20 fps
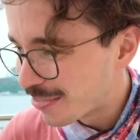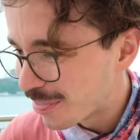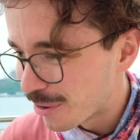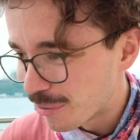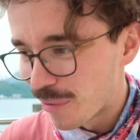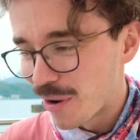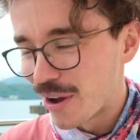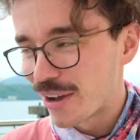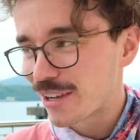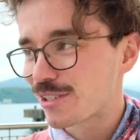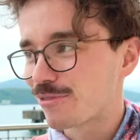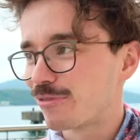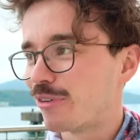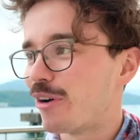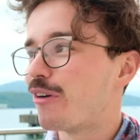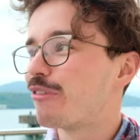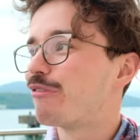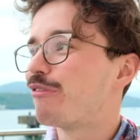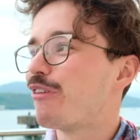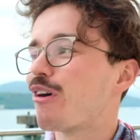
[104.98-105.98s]
the works
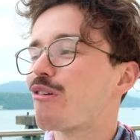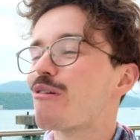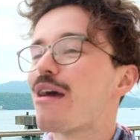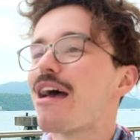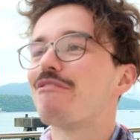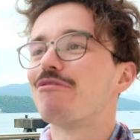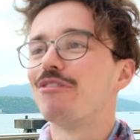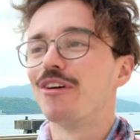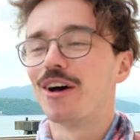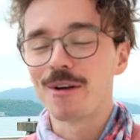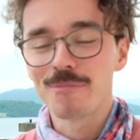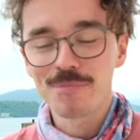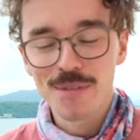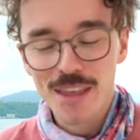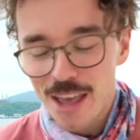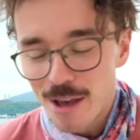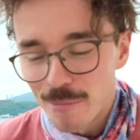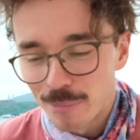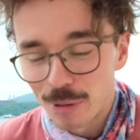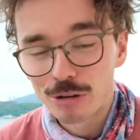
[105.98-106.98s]
for forever.
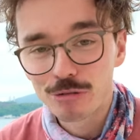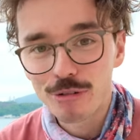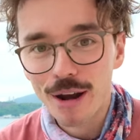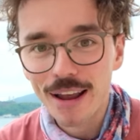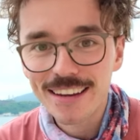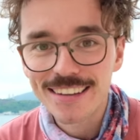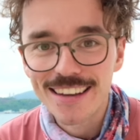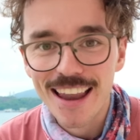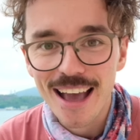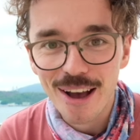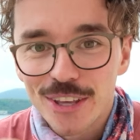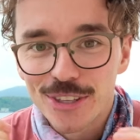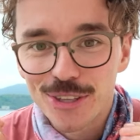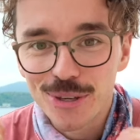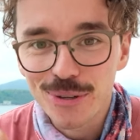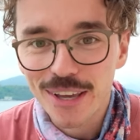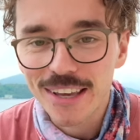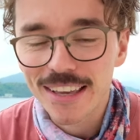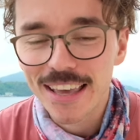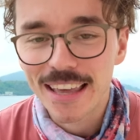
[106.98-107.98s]
But right now,
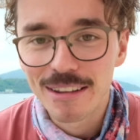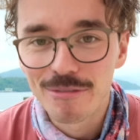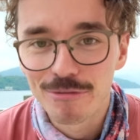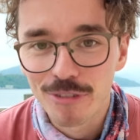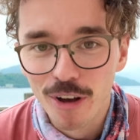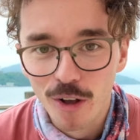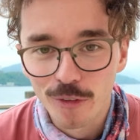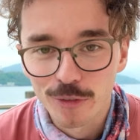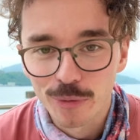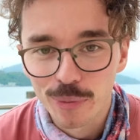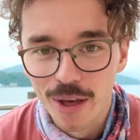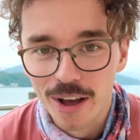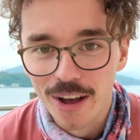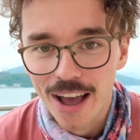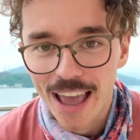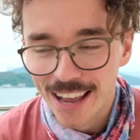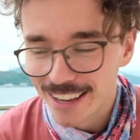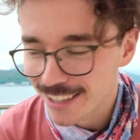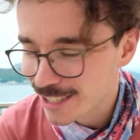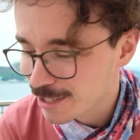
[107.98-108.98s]
you can get involved with
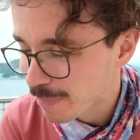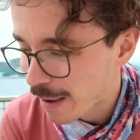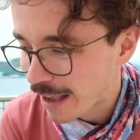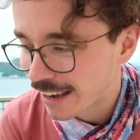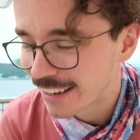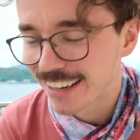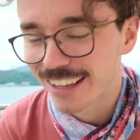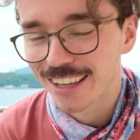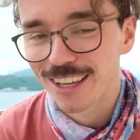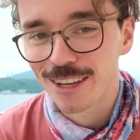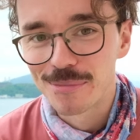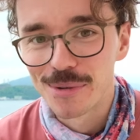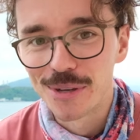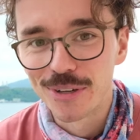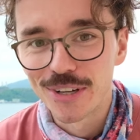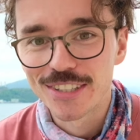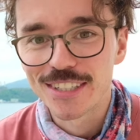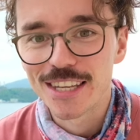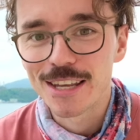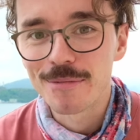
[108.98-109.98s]
our expanding
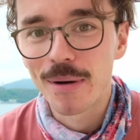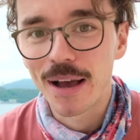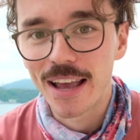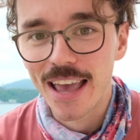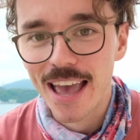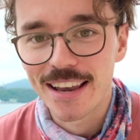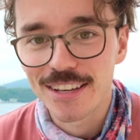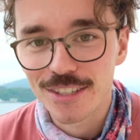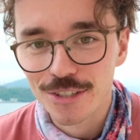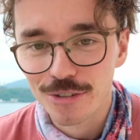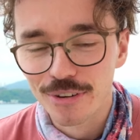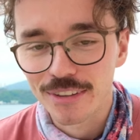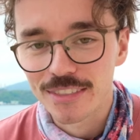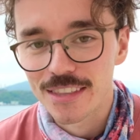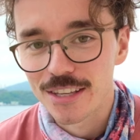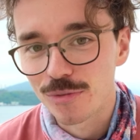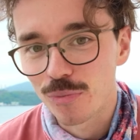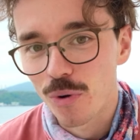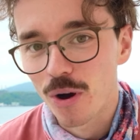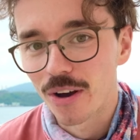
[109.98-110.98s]
community by
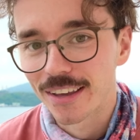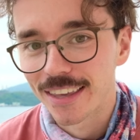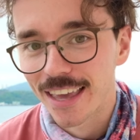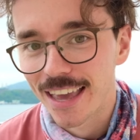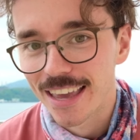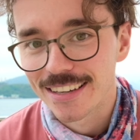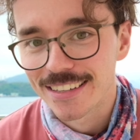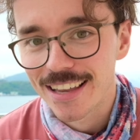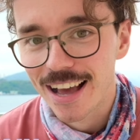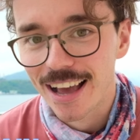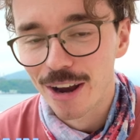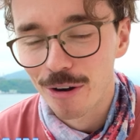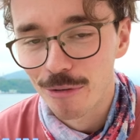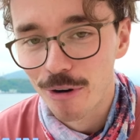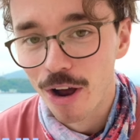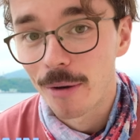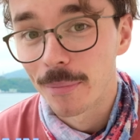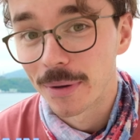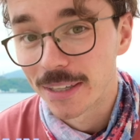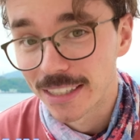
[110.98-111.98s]
entering this one K
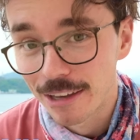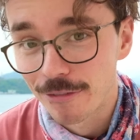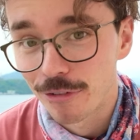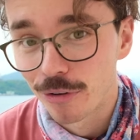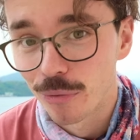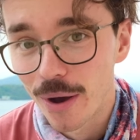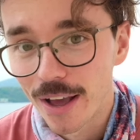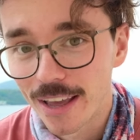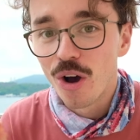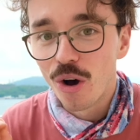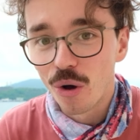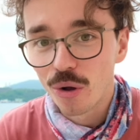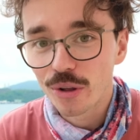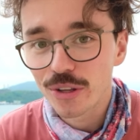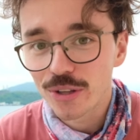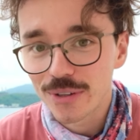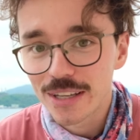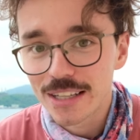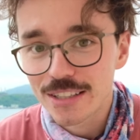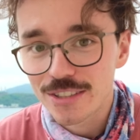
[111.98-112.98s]
diorama giveaway.
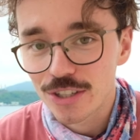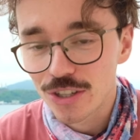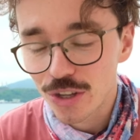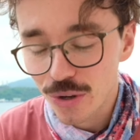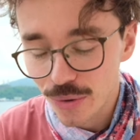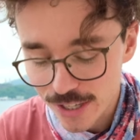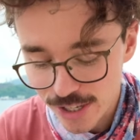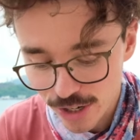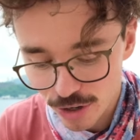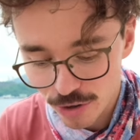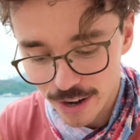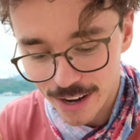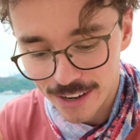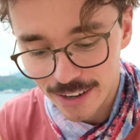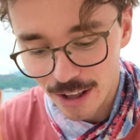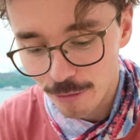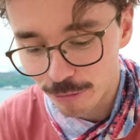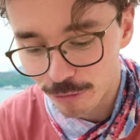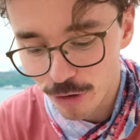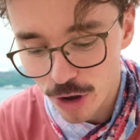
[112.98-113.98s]
All you need to do is
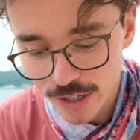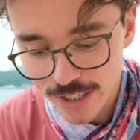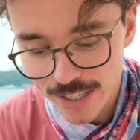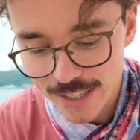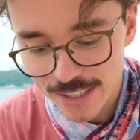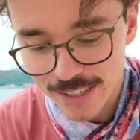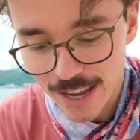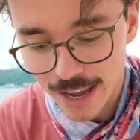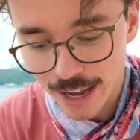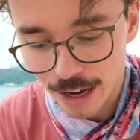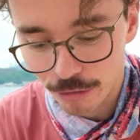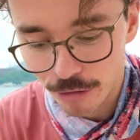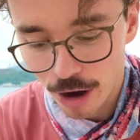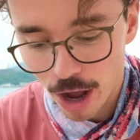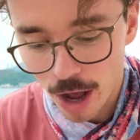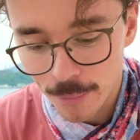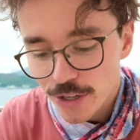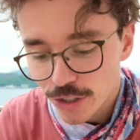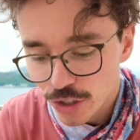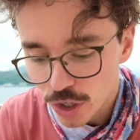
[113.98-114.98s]
create a versus
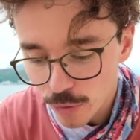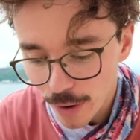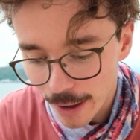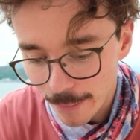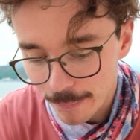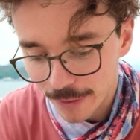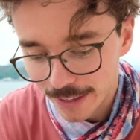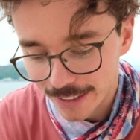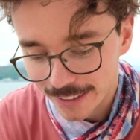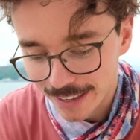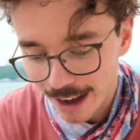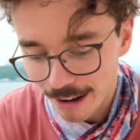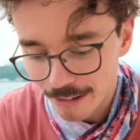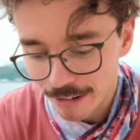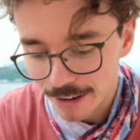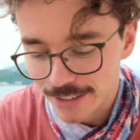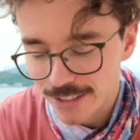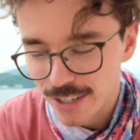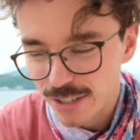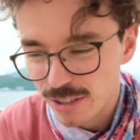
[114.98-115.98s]
diorama, two epic
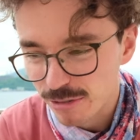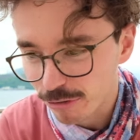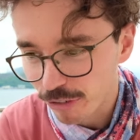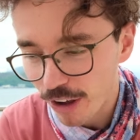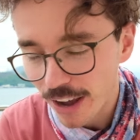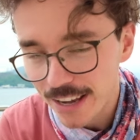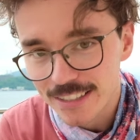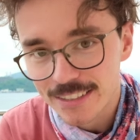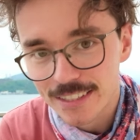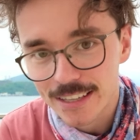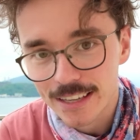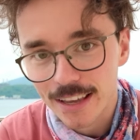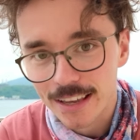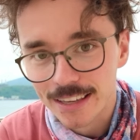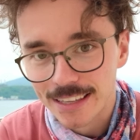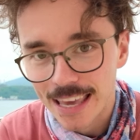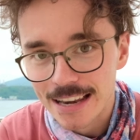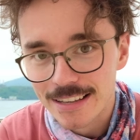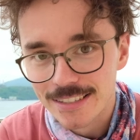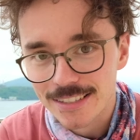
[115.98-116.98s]
characters fighting
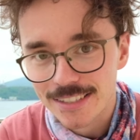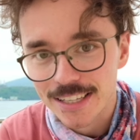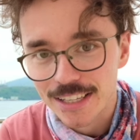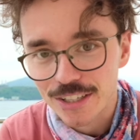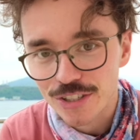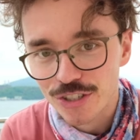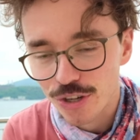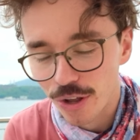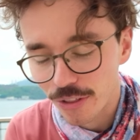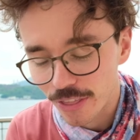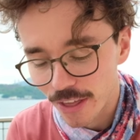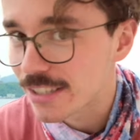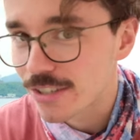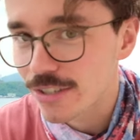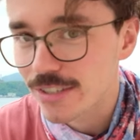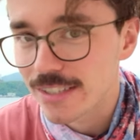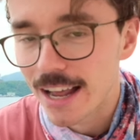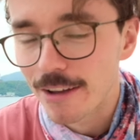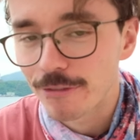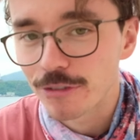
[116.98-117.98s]
against each other. It
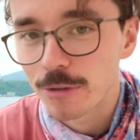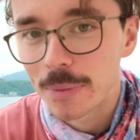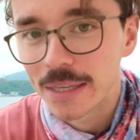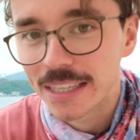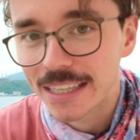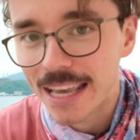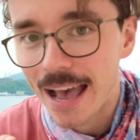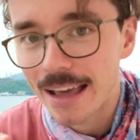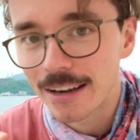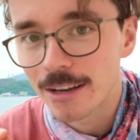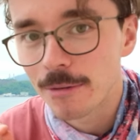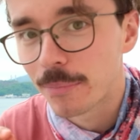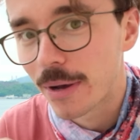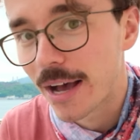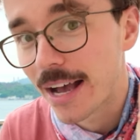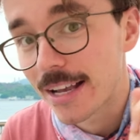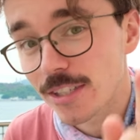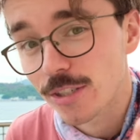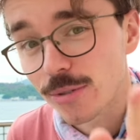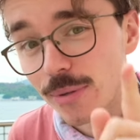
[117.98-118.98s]
doesn't have to be canon,
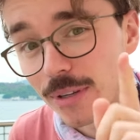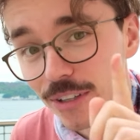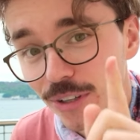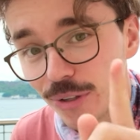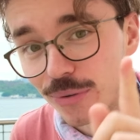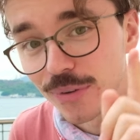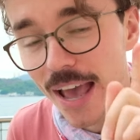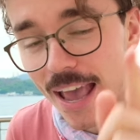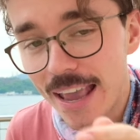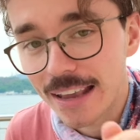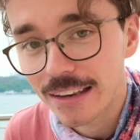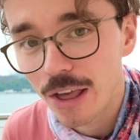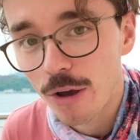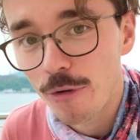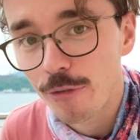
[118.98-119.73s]
but has to include Halo